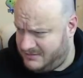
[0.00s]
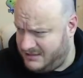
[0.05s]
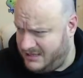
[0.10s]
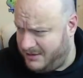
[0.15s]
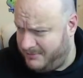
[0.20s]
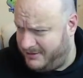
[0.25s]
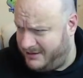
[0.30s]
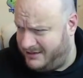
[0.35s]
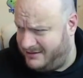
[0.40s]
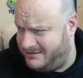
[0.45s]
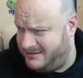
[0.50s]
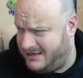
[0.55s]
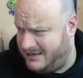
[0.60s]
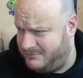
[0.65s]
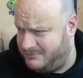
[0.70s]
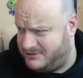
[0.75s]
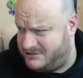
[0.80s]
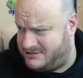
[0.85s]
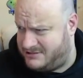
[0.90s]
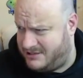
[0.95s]
I mean,
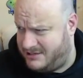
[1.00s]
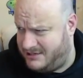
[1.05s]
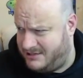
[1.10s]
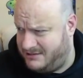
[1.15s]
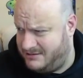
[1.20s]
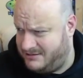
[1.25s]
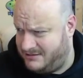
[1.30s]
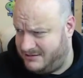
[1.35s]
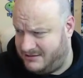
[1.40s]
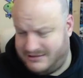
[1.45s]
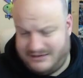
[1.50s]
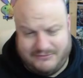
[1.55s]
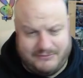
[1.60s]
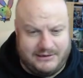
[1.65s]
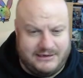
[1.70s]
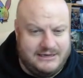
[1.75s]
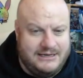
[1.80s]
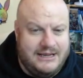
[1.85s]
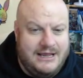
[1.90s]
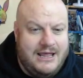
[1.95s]
I would say, uh, never
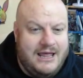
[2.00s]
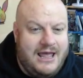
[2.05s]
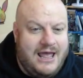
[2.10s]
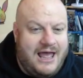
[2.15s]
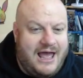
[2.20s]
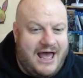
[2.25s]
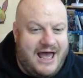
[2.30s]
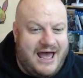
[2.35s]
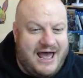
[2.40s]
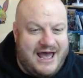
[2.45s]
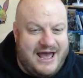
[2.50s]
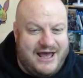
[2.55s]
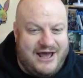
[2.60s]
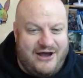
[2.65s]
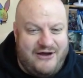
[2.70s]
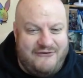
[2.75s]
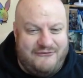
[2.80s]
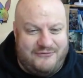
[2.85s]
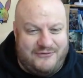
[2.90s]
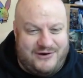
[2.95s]
mind. Uh,
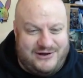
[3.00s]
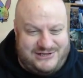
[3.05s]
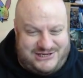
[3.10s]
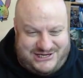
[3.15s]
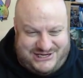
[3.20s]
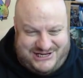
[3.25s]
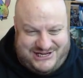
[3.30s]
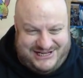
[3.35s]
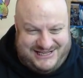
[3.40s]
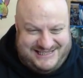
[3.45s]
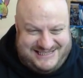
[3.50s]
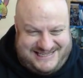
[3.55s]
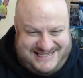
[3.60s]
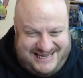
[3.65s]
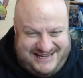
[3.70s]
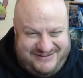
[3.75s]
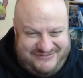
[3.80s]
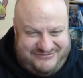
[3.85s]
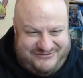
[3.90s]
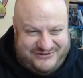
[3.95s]
Overwatch,
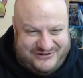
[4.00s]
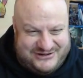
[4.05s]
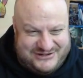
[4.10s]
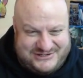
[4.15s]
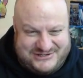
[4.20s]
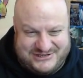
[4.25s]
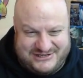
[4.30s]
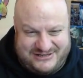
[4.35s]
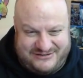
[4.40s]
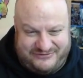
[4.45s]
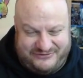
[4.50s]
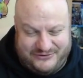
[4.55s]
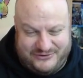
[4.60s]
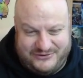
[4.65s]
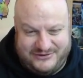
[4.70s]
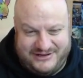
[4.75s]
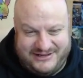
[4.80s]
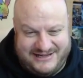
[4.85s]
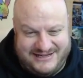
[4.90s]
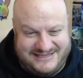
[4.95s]
Team Fortress,
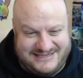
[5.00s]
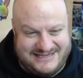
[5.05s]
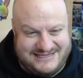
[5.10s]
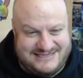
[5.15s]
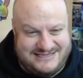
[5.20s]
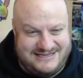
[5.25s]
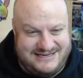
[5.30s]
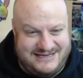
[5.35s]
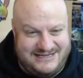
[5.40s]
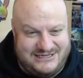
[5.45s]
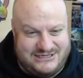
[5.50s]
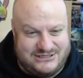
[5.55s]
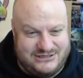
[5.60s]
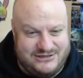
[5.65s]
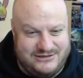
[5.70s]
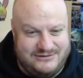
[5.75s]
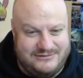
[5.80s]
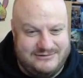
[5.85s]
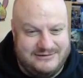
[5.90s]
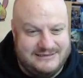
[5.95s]
Fortnite, Destiny
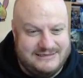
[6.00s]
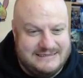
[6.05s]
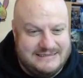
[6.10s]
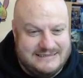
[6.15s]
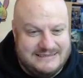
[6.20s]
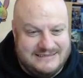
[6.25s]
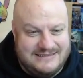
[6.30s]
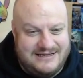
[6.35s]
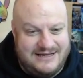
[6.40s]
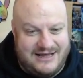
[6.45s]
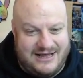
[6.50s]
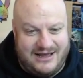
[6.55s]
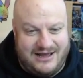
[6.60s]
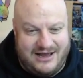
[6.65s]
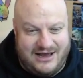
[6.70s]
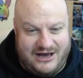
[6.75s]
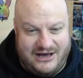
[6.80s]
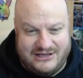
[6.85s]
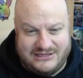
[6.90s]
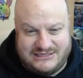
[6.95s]
2, uh,
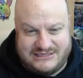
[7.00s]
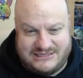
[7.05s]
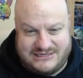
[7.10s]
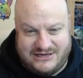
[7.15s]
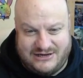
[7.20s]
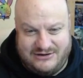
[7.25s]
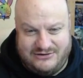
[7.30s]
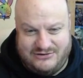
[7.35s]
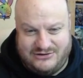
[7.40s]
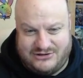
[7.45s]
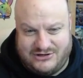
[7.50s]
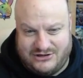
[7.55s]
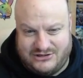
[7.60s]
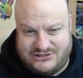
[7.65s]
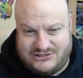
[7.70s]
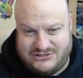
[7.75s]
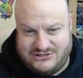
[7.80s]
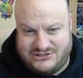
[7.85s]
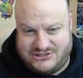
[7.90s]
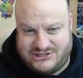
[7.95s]
Hearthstone,
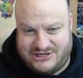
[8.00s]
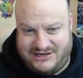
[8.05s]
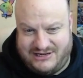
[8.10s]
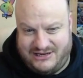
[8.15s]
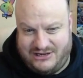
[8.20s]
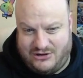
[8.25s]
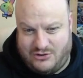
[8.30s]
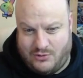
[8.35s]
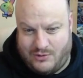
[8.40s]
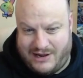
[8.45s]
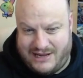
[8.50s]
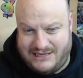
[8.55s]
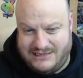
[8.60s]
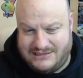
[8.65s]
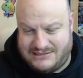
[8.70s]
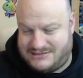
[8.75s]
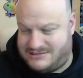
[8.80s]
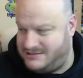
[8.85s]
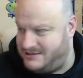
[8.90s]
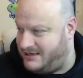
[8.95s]
Gods Unchained,
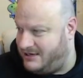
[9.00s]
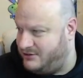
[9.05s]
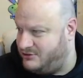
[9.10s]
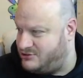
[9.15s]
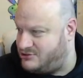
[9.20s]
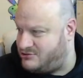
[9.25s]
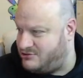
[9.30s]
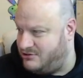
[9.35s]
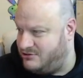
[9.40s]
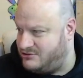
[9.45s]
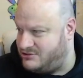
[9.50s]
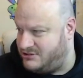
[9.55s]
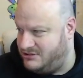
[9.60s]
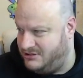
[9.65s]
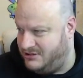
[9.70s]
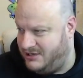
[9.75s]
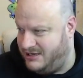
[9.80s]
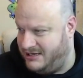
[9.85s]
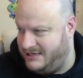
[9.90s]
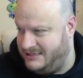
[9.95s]
Gwent, Elder Scrolls
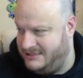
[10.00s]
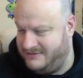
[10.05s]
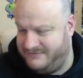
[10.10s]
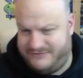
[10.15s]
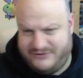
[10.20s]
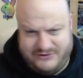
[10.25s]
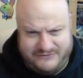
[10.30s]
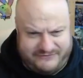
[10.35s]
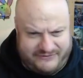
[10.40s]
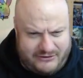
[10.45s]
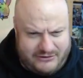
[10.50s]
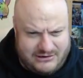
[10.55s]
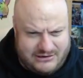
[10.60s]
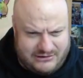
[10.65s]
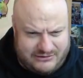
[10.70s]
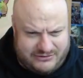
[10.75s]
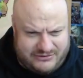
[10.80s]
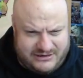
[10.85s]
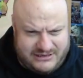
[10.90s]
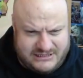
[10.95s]
Online. I've heard very
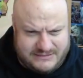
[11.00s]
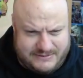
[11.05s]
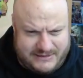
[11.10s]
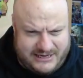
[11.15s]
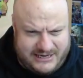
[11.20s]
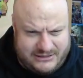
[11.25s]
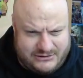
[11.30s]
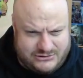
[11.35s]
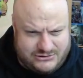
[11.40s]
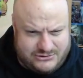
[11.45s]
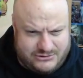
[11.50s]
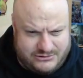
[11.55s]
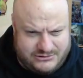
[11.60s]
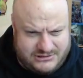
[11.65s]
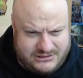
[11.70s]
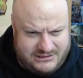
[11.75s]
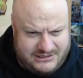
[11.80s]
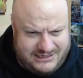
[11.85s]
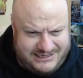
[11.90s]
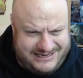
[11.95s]
good things about Elder
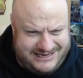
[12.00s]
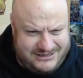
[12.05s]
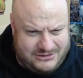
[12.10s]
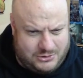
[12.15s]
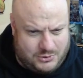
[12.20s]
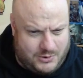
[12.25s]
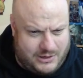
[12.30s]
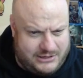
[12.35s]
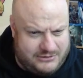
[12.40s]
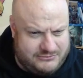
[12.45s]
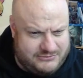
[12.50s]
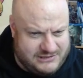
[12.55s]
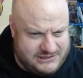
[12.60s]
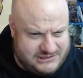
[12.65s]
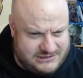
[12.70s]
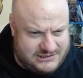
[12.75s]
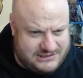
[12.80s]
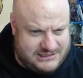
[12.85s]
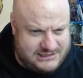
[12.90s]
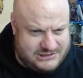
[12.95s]
Scrolls Online and Gwent
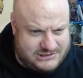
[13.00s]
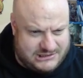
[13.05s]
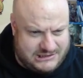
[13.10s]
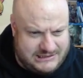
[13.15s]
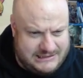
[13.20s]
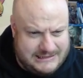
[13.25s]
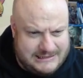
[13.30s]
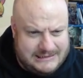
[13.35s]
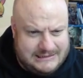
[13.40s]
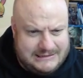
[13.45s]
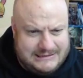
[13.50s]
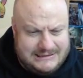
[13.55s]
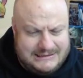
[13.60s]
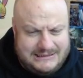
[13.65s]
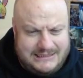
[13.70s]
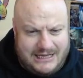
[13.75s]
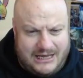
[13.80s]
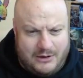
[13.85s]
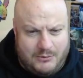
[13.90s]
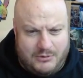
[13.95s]
recently, actually.
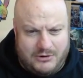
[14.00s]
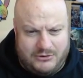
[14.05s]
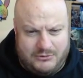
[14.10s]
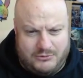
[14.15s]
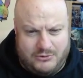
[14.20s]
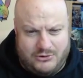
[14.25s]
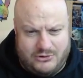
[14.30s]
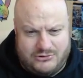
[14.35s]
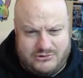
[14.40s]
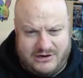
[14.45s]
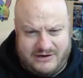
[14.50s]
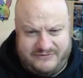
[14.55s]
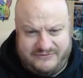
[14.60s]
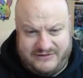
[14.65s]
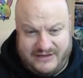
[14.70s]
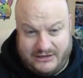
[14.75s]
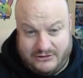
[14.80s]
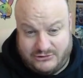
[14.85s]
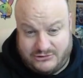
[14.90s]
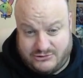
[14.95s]
Uh, World of
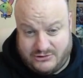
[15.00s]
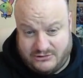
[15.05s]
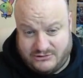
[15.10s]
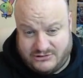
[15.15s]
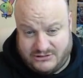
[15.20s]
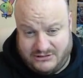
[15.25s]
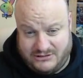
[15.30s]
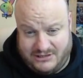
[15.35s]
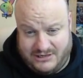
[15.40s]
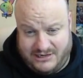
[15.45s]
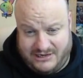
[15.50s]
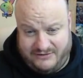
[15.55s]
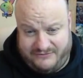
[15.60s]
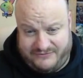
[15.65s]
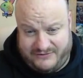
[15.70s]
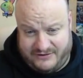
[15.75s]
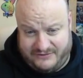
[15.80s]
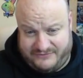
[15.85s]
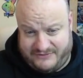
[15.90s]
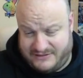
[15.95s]
Warcraft, Elder Scrolls Online,
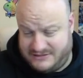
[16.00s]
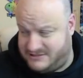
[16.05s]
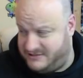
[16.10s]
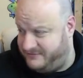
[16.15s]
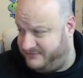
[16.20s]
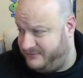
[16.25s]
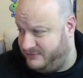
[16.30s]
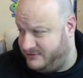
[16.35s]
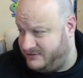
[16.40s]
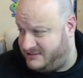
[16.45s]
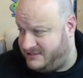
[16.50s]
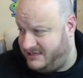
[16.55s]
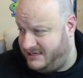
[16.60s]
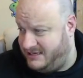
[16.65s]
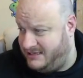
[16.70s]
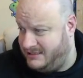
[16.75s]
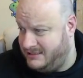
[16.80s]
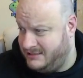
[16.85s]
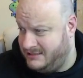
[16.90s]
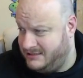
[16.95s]
Final Fantasy
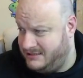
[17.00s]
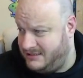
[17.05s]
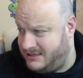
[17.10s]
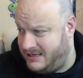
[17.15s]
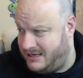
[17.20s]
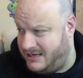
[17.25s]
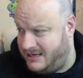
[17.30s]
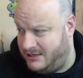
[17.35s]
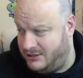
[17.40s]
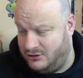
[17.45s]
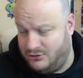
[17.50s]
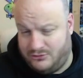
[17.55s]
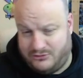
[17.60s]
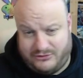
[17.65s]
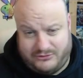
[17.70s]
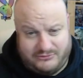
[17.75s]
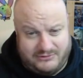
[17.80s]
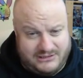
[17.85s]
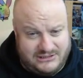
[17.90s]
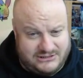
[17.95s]
14, uh, Lord
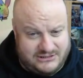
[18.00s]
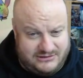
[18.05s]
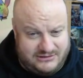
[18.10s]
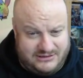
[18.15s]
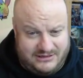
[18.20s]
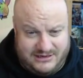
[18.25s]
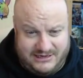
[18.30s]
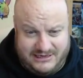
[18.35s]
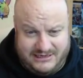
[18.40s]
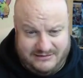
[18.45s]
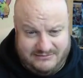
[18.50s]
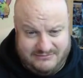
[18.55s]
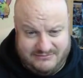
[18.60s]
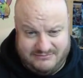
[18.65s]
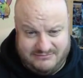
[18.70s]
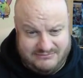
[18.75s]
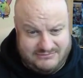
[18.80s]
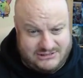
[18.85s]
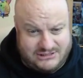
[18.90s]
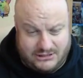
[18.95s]
of the Rings Online.
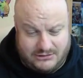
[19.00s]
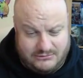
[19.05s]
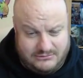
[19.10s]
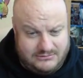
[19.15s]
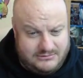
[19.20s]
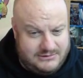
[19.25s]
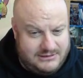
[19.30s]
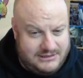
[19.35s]
Don't.